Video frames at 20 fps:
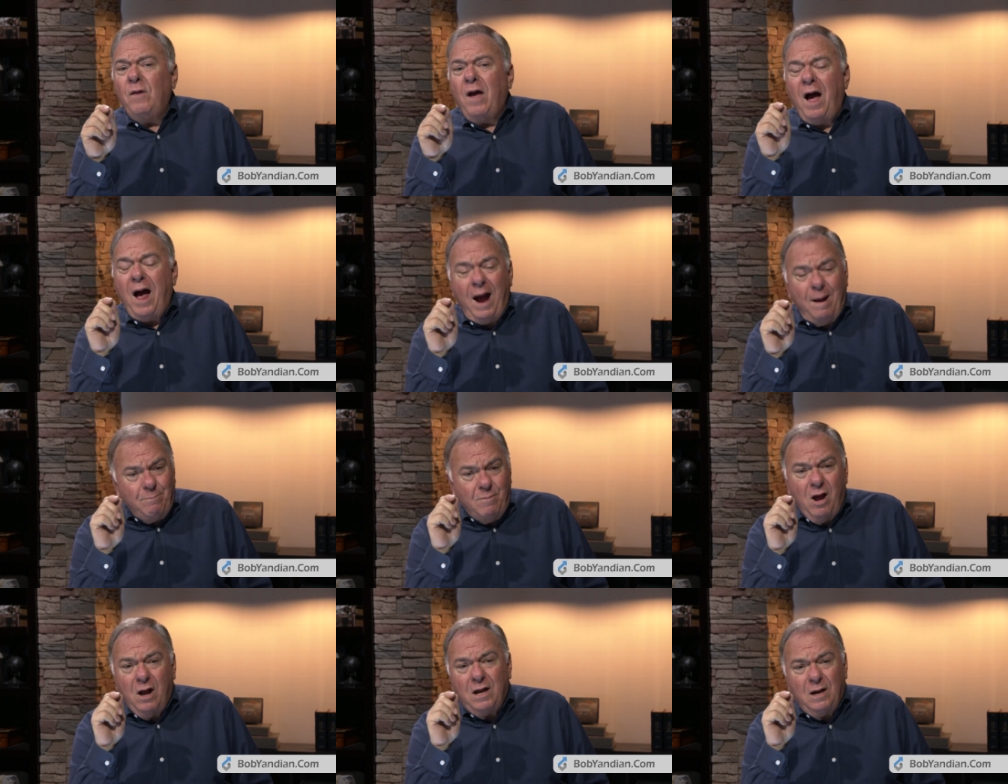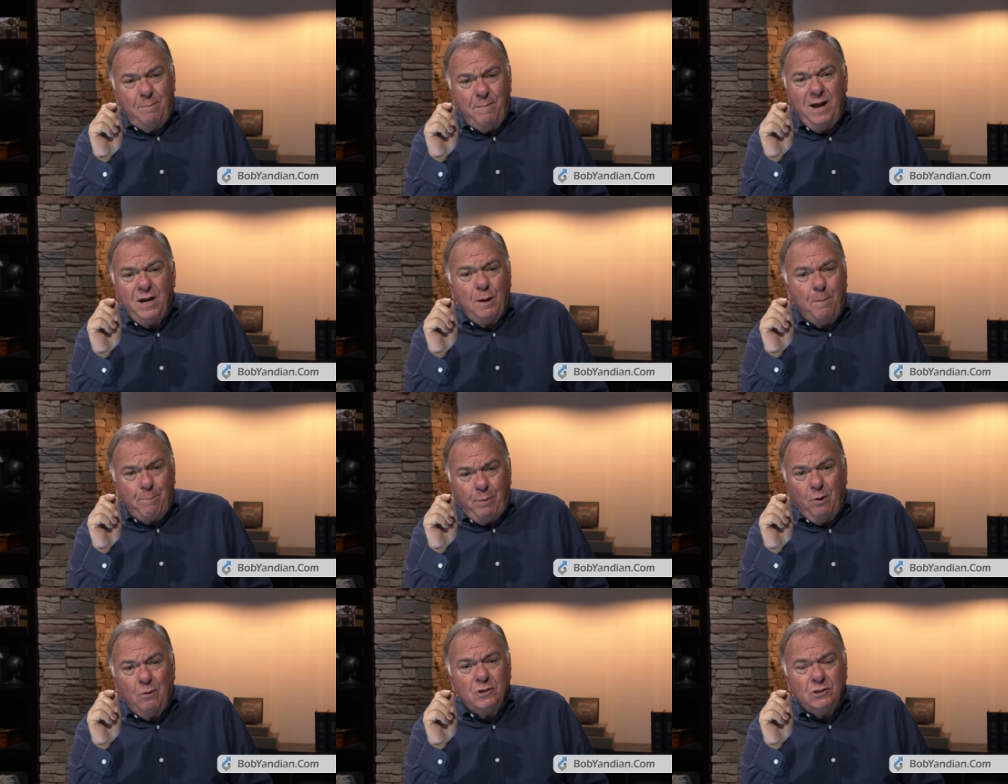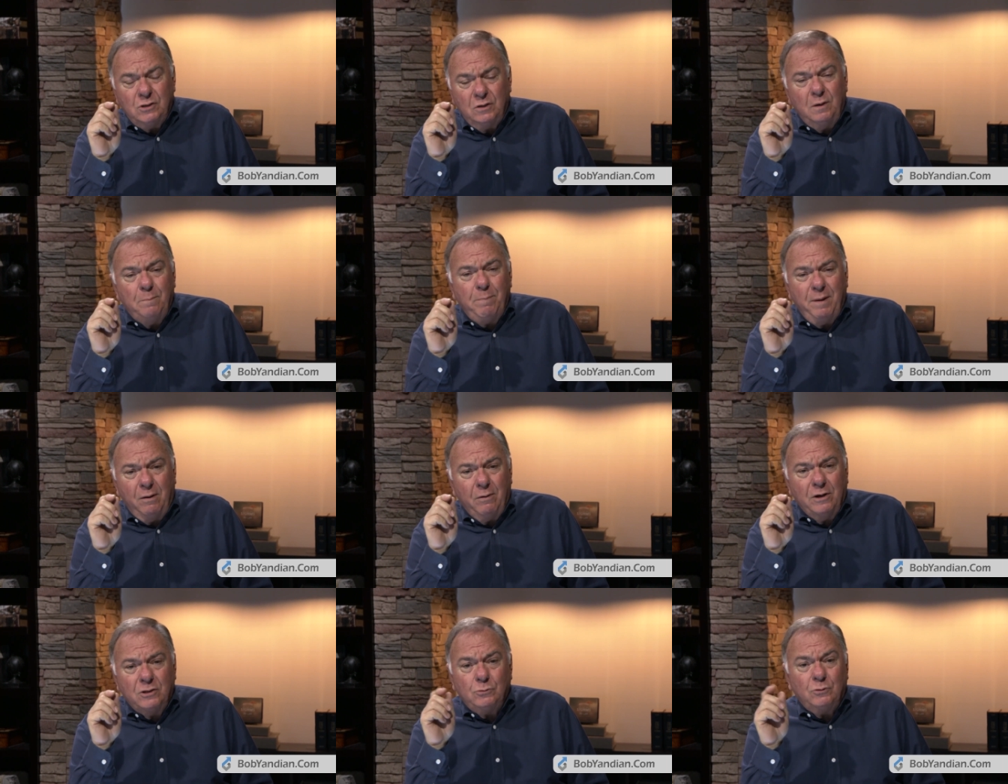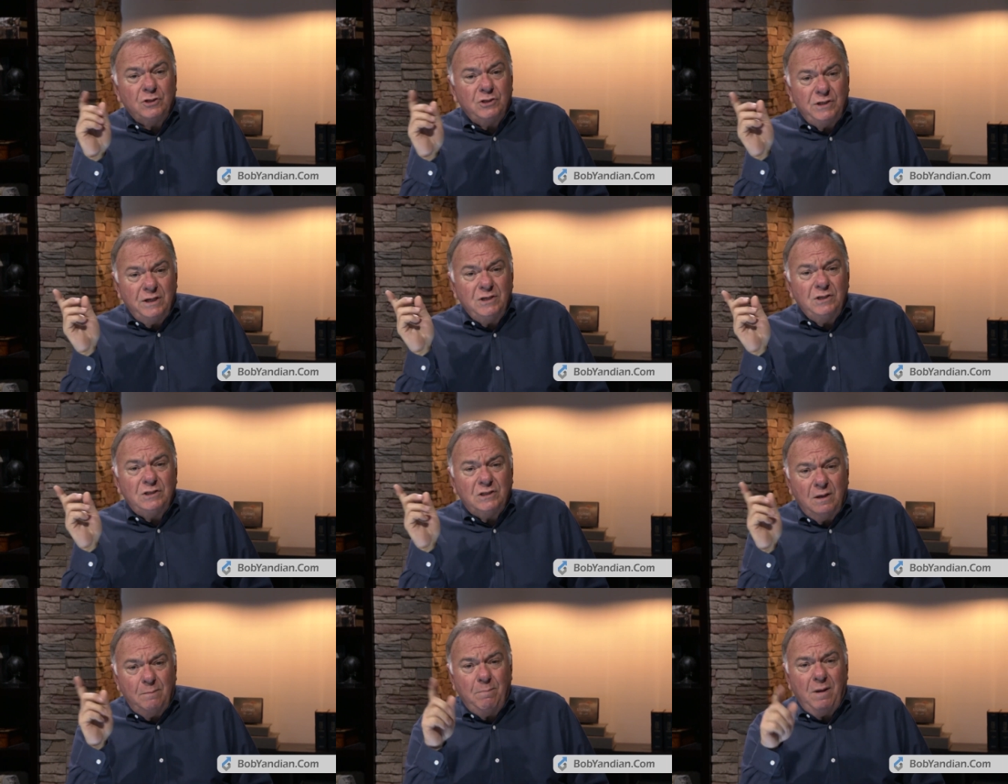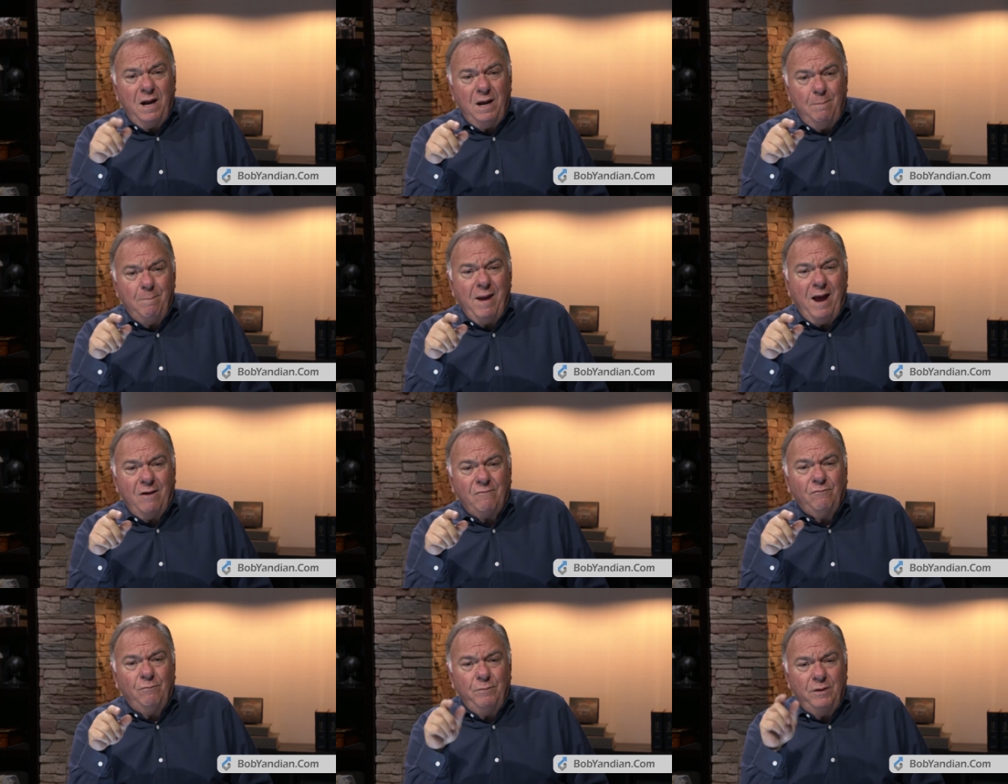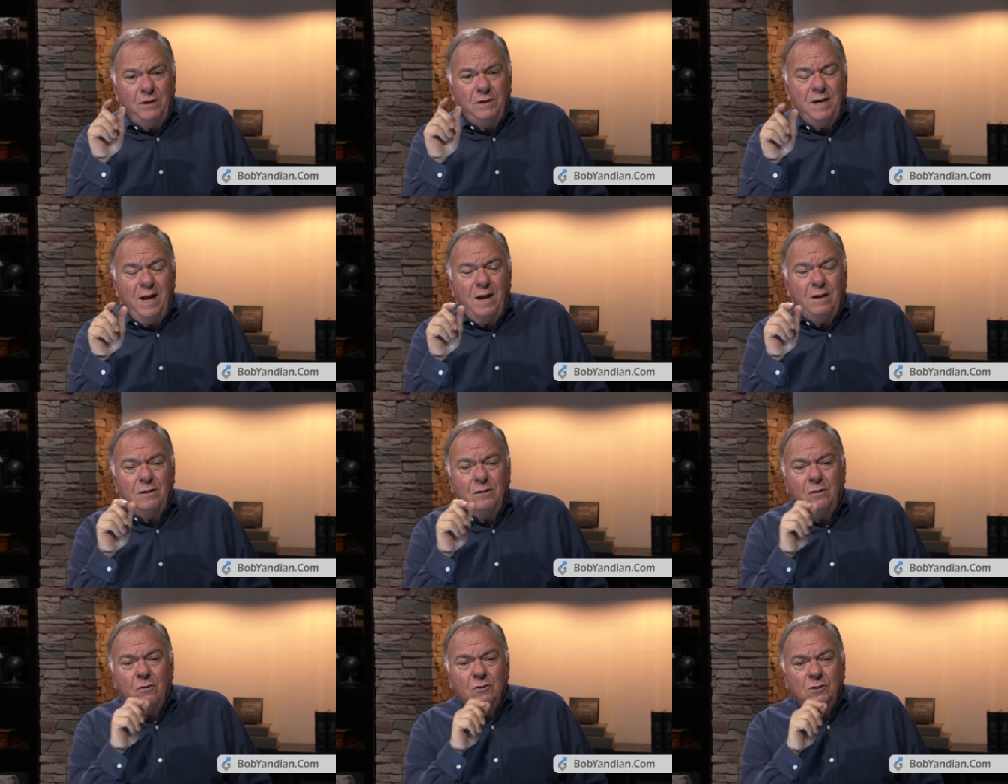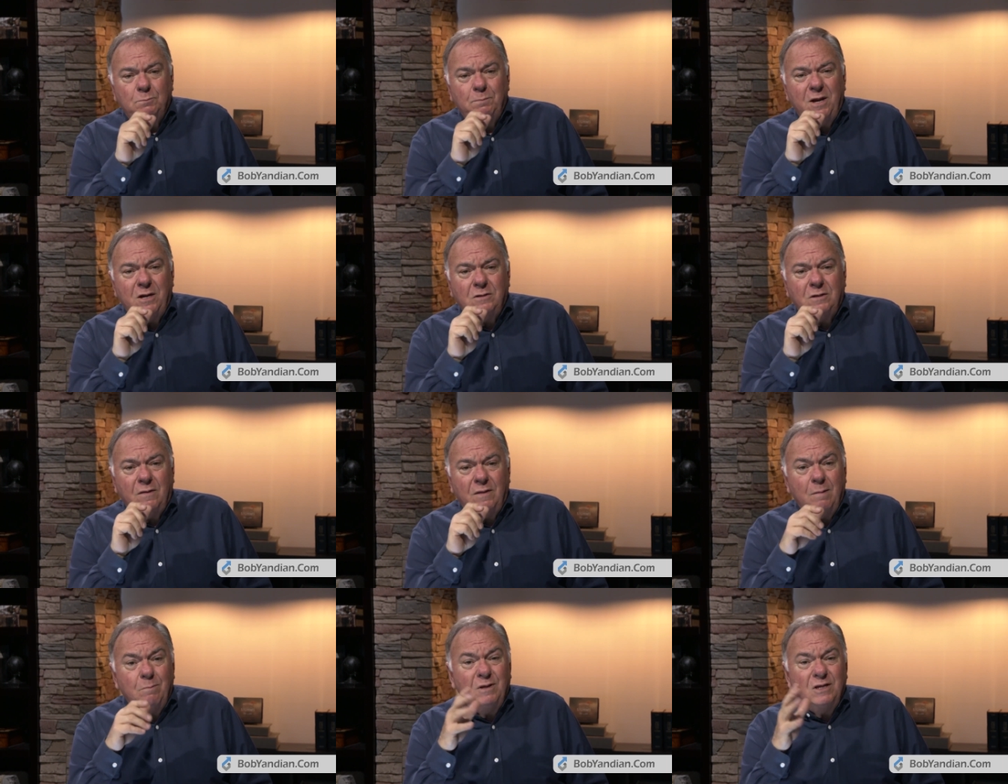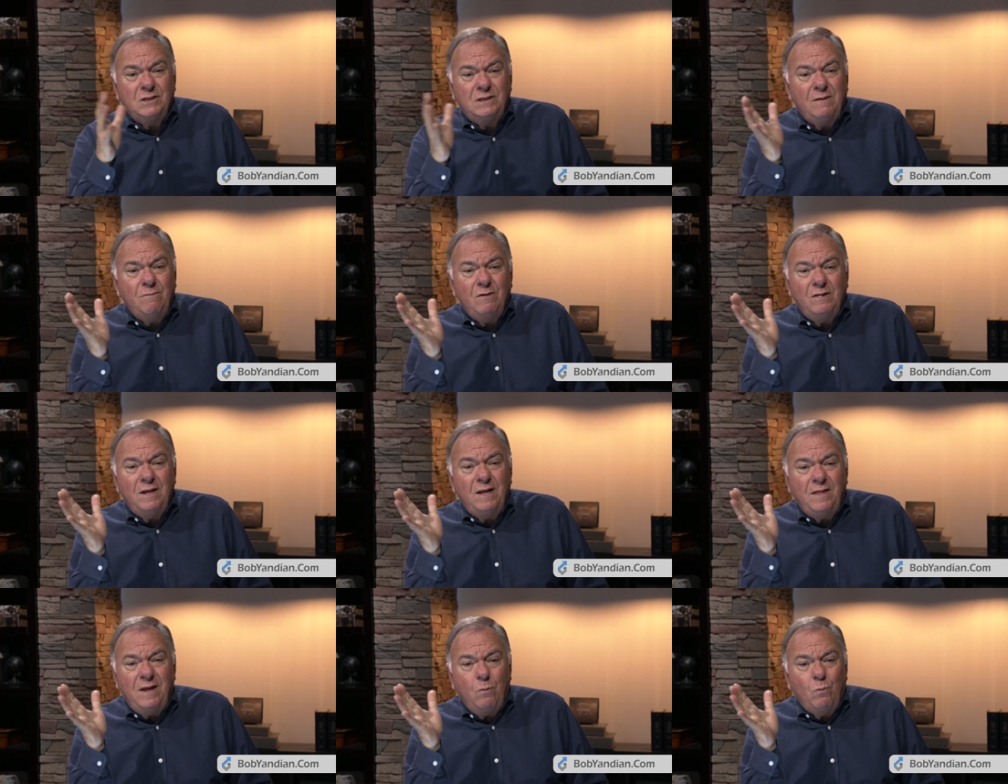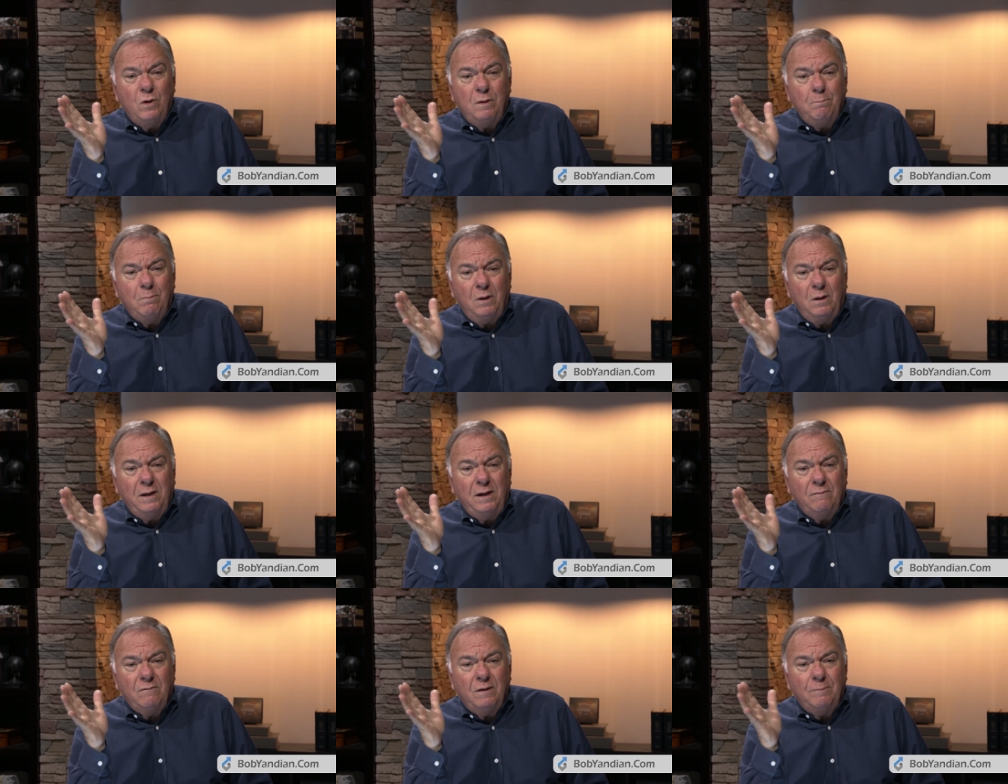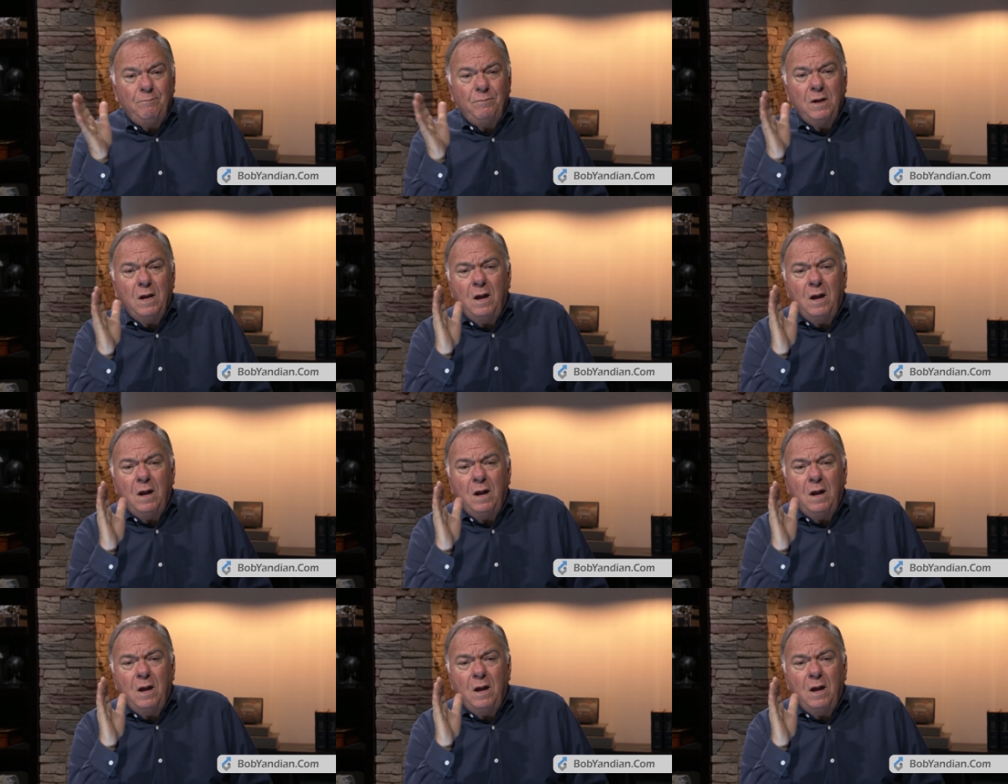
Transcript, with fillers: I'm not going to make a personal appearance or send somebody back from the dead to go speak to them because even then they wouldn't believe it.